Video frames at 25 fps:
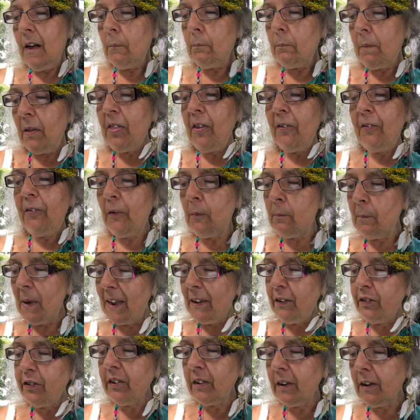But the
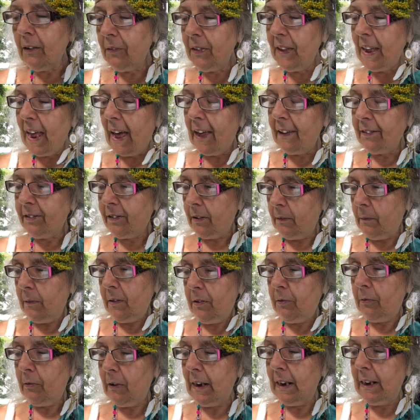formation of the atom
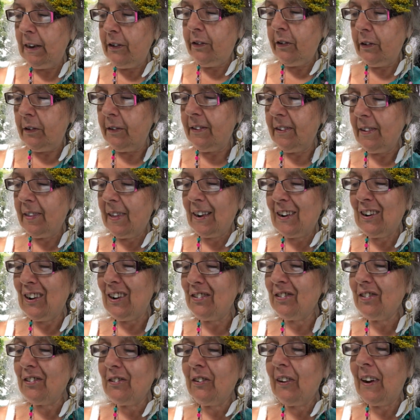is really due to the
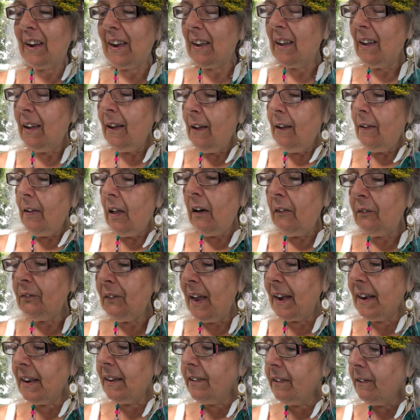clustering of
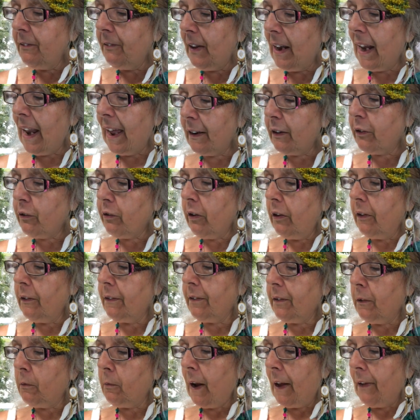negative
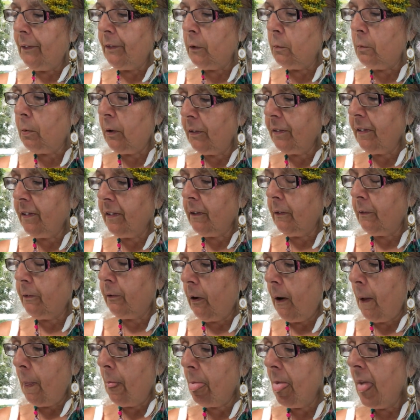electrons around a positive
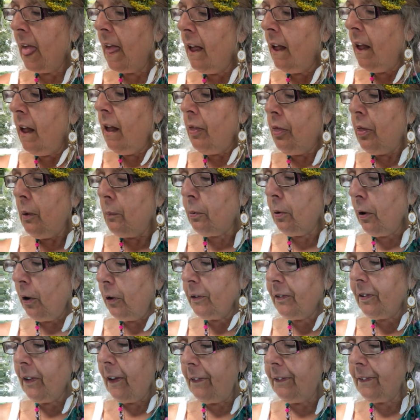one. The
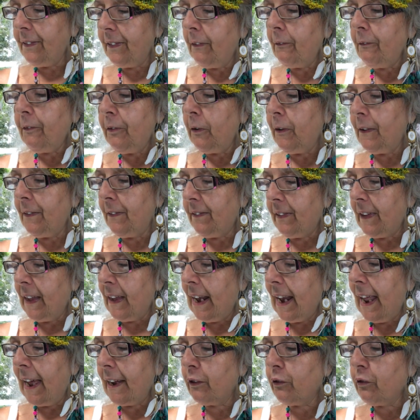protons influence the
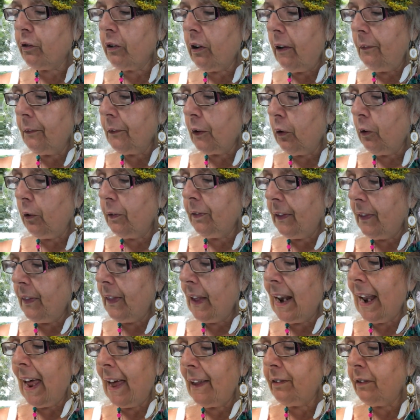electron, causing
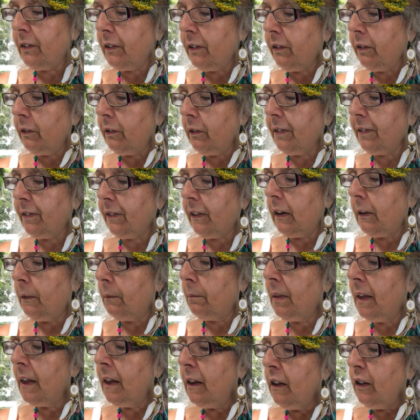the latter to
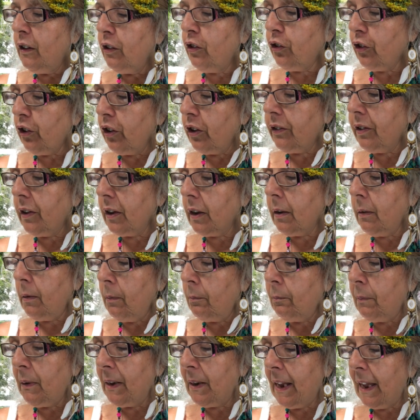assume certain
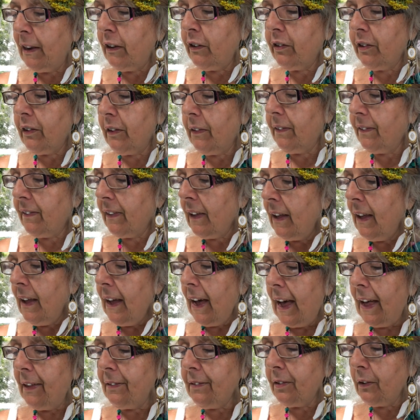combinations
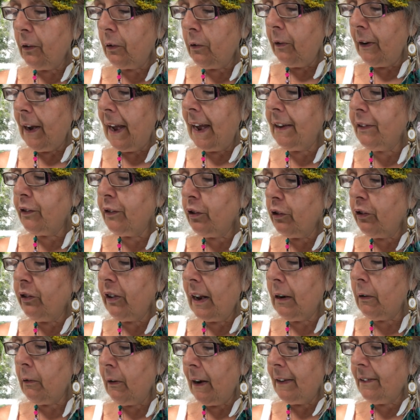and so create or
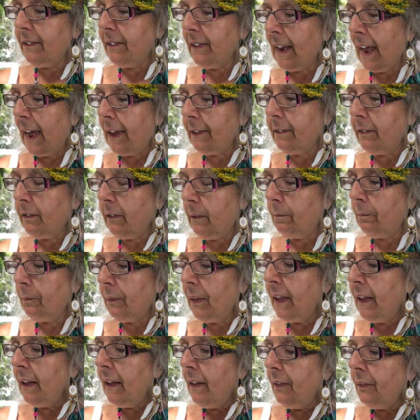generate an atom.
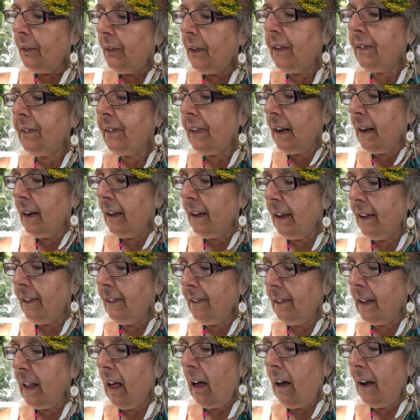This is
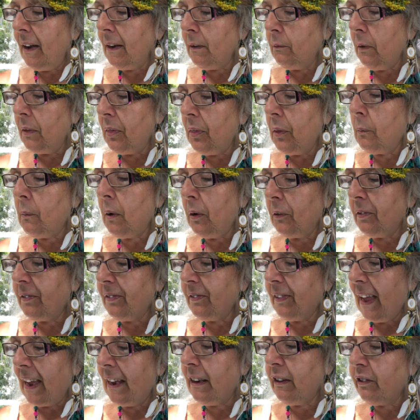in line with the
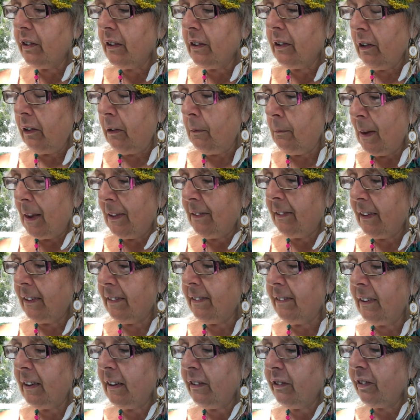most ancient Hermetic
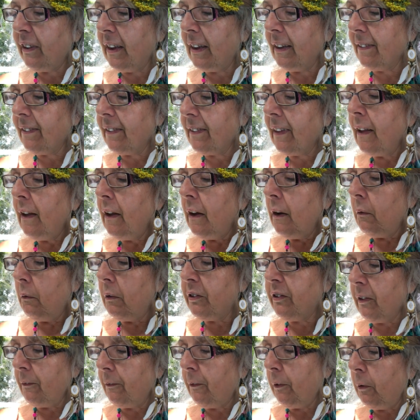teachings,
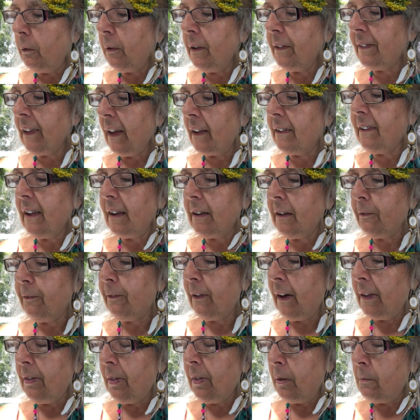which have always identified